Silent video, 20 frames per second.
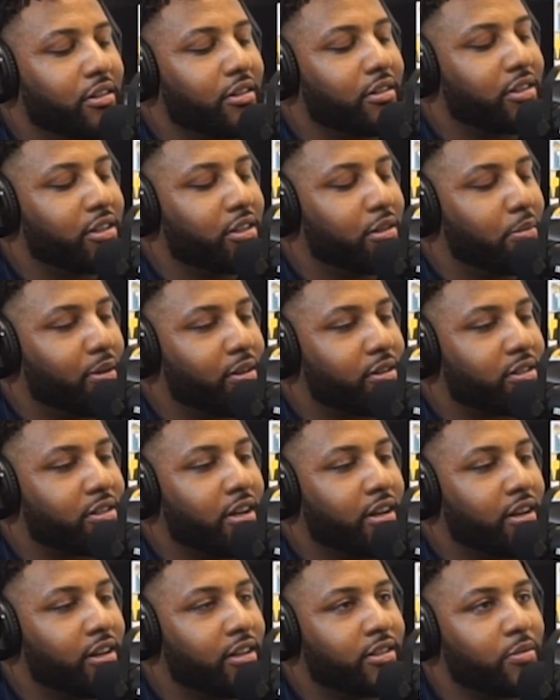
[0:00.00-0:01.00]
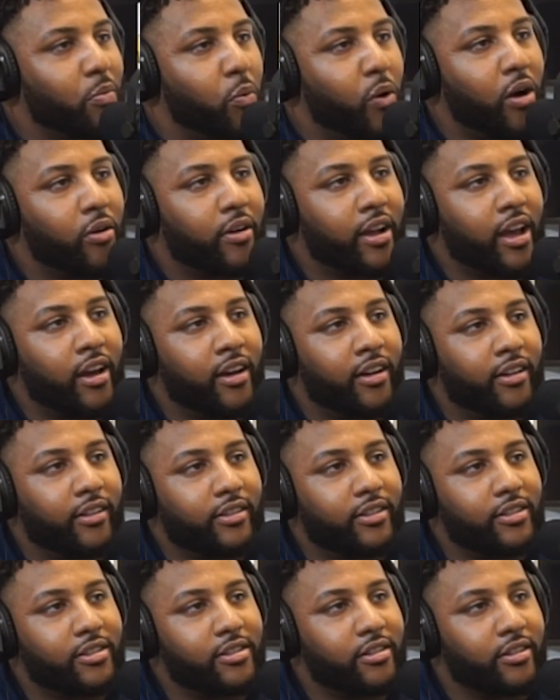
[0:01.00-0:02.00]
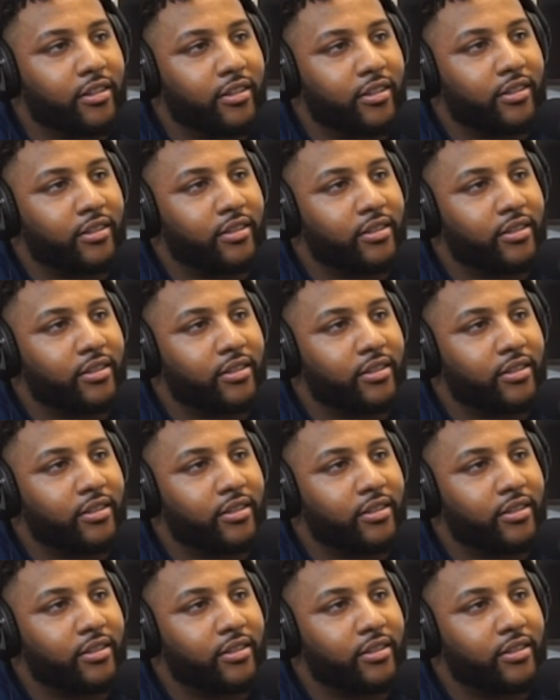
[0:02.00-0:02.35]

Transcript: you can see the Bears sneaking in some Wildcat this year?